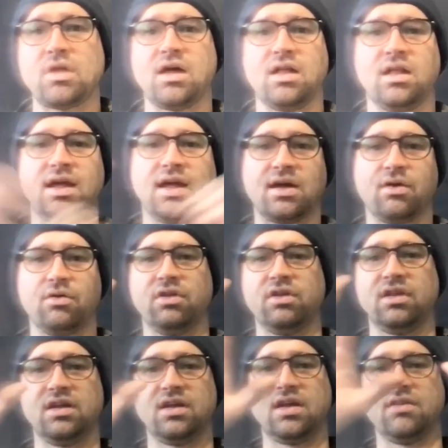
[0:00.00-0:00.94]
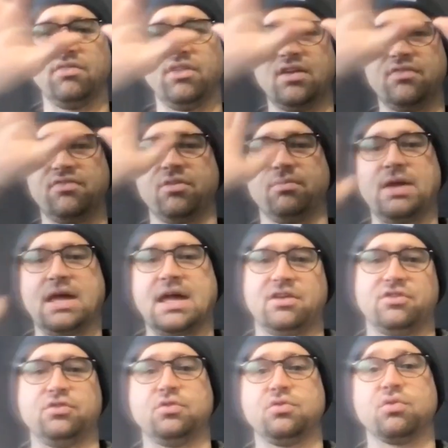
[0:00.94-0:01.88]
I would have left the
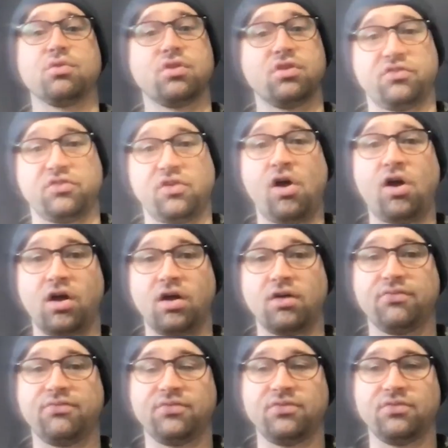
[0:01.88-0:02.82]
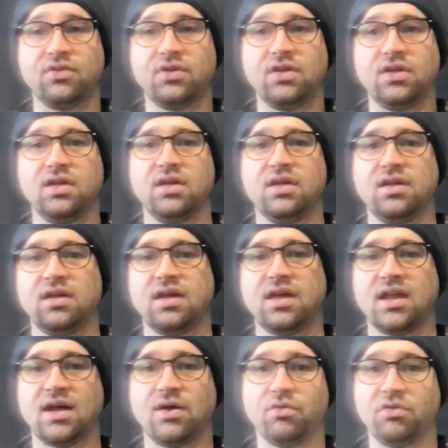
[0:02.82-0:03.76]
back two corners off,
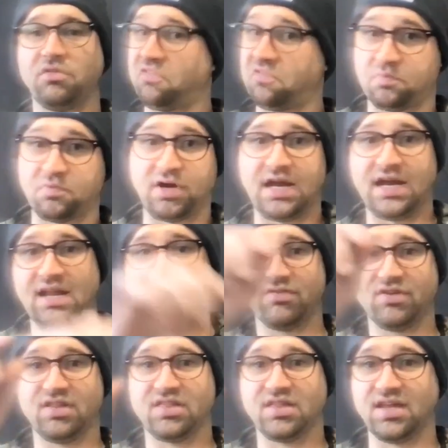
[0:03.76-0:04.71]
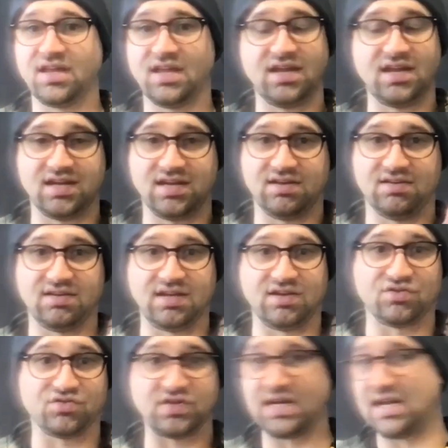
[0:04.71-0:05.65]
and I would have sprayed everything
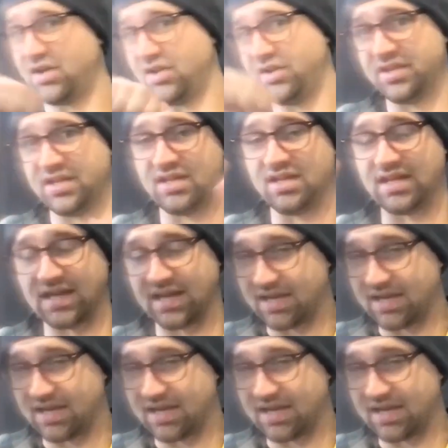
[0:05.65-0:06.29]
and troweled it,